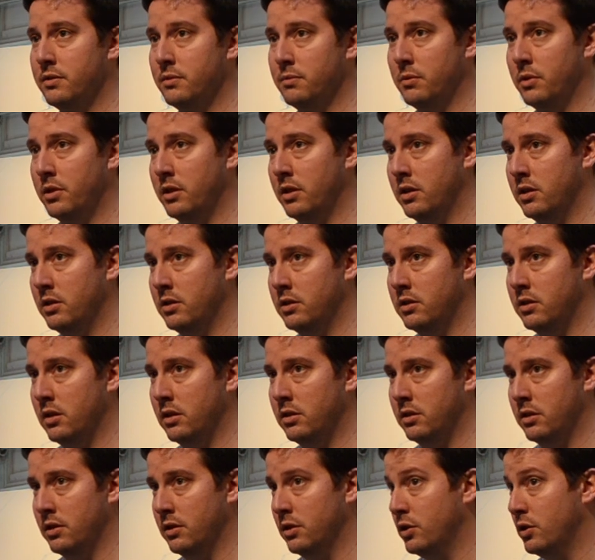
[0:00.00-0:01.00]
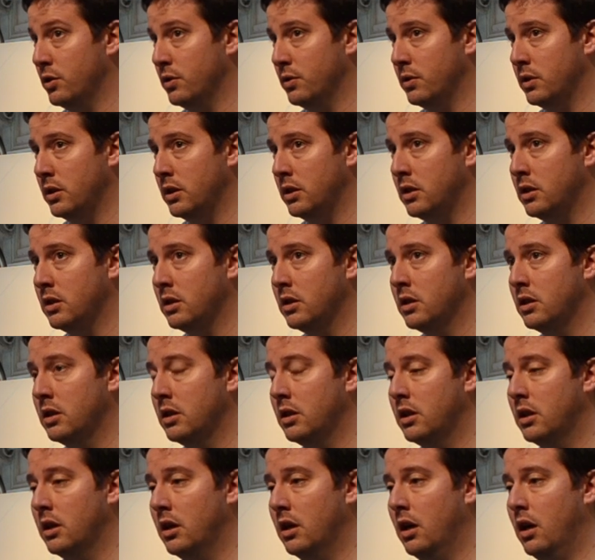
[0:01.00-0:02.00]
and what it is that they're doing,
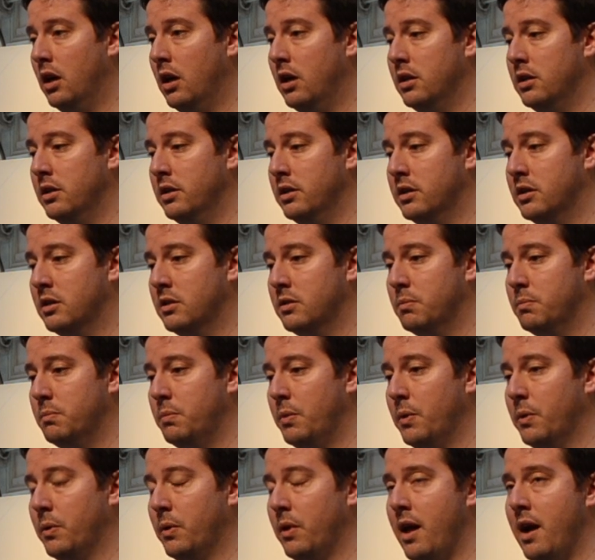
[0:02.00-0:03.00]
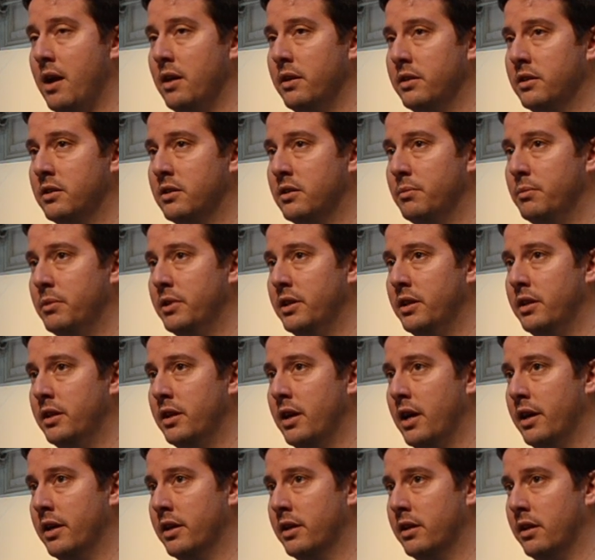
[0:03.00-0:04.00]
uh, it spoke loudly to me, and
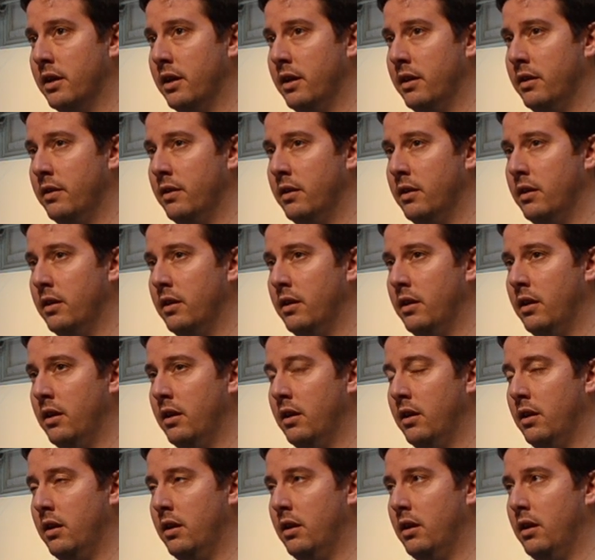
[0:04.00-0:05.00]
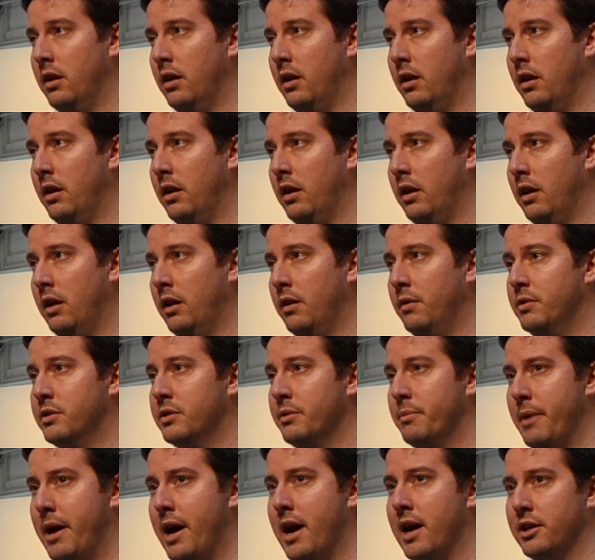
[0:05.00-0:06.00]
I, it, it was a
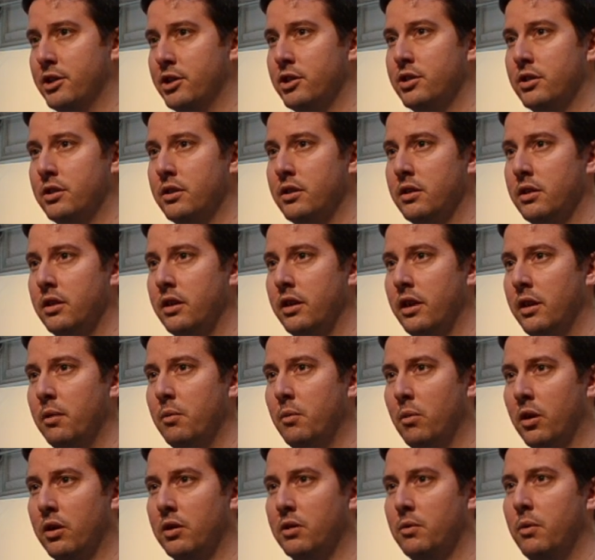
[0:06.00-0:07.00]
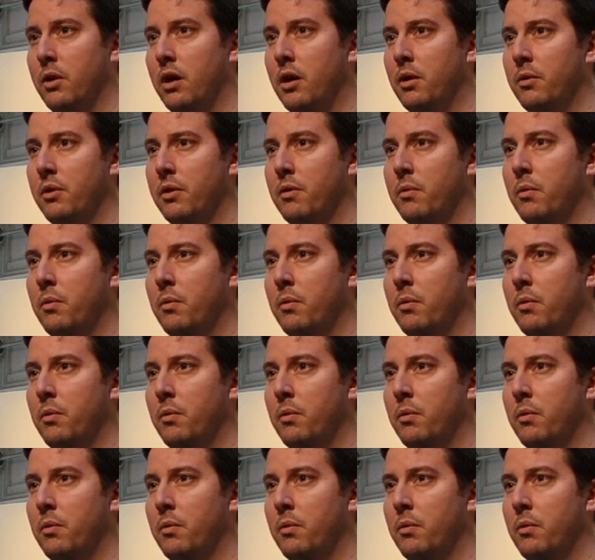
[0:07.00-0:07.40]
match. It worked well with